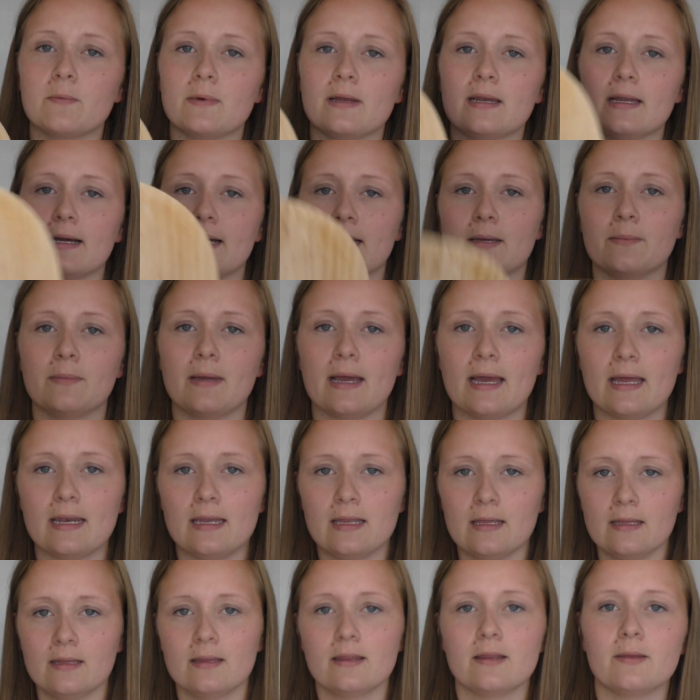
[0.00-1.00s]
when
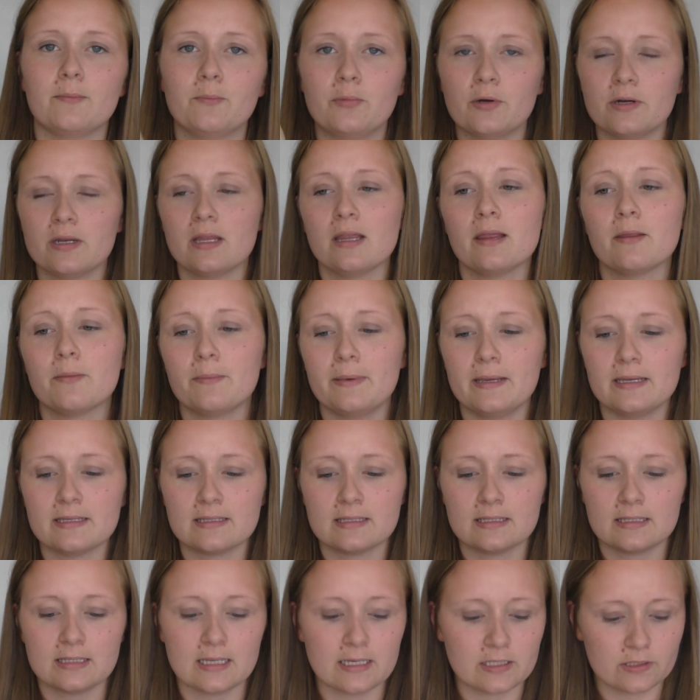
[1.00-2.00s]
I'm putting the
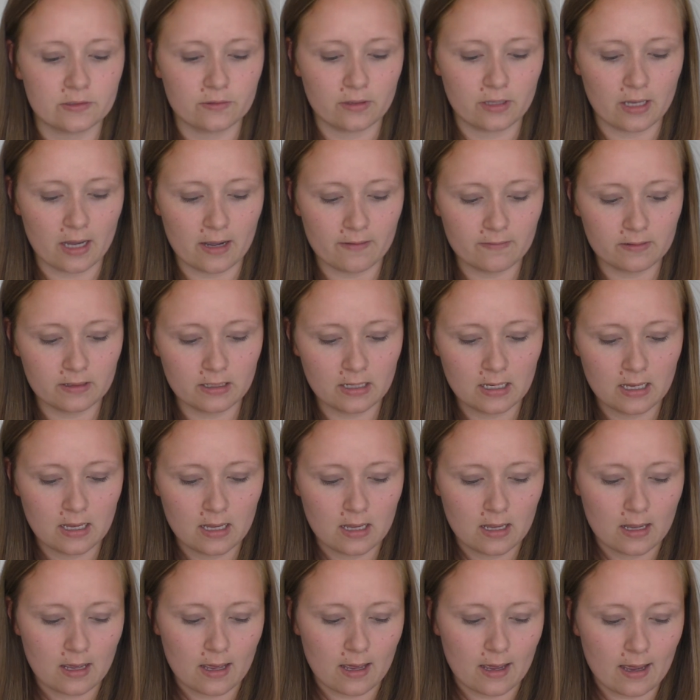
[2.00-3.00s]
pizzas into the oven,
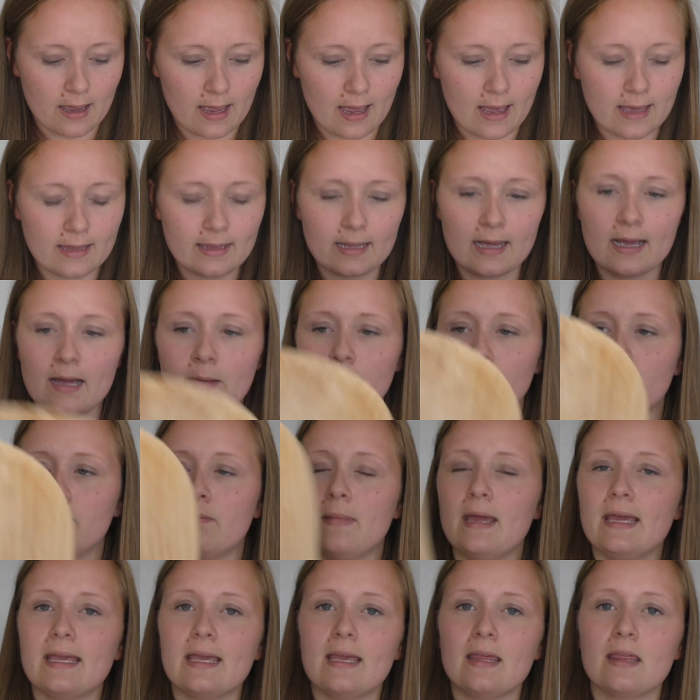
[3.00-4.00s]
and I'm
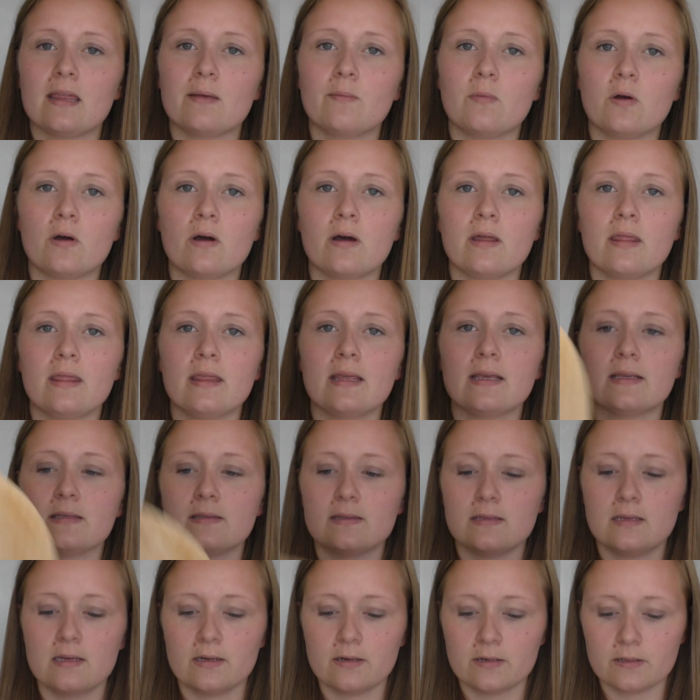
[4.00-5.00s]
making them on
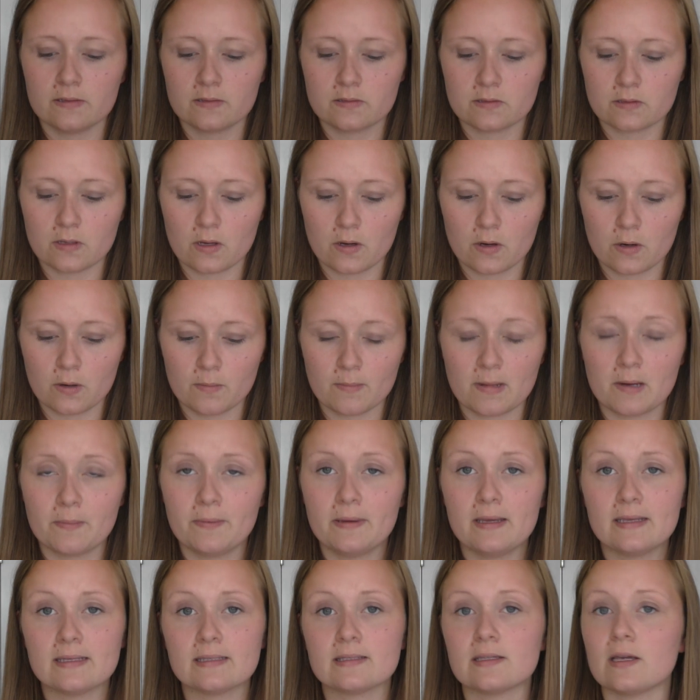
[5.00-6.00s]
this here, so my
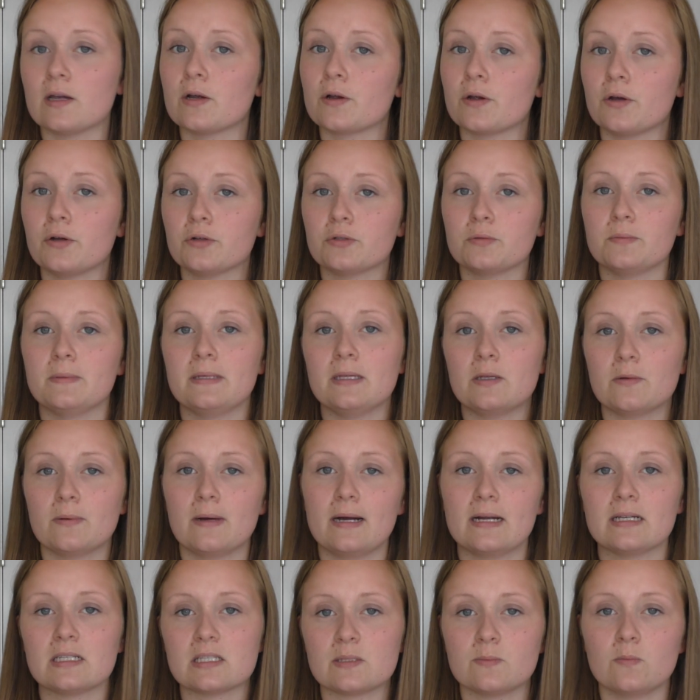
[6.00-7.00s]
pizzas are going to be
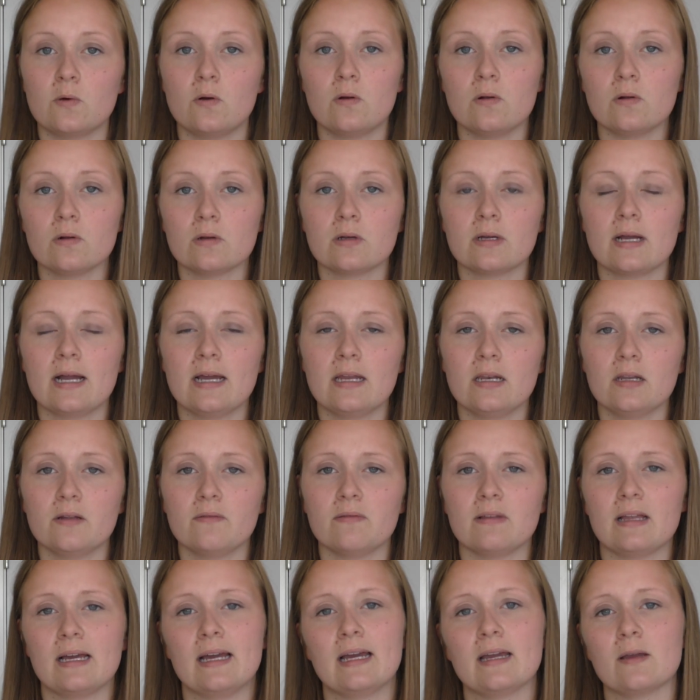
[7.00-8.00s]
quite small, kind of
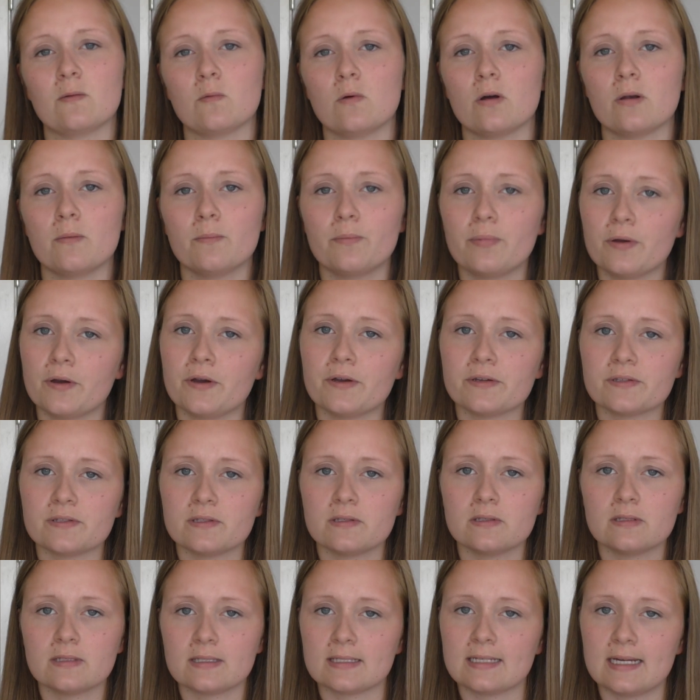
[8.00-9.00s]
like 1
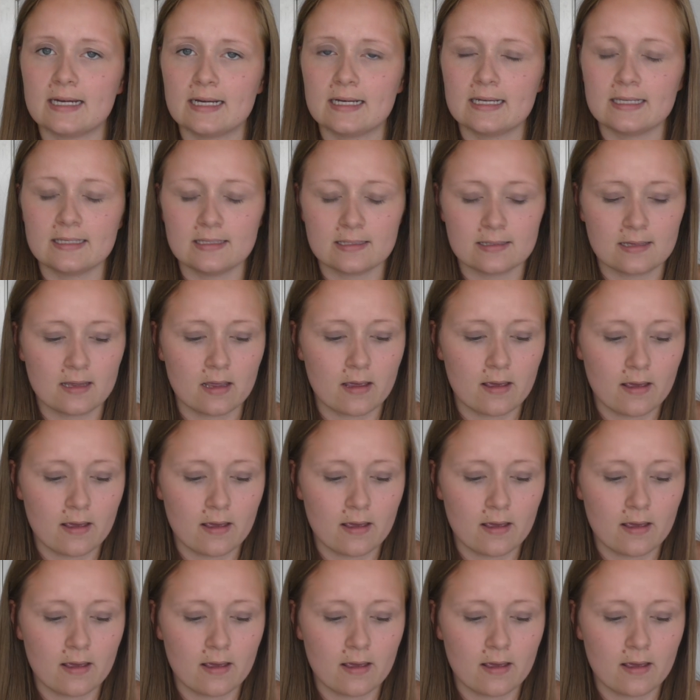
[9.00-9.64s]
person size.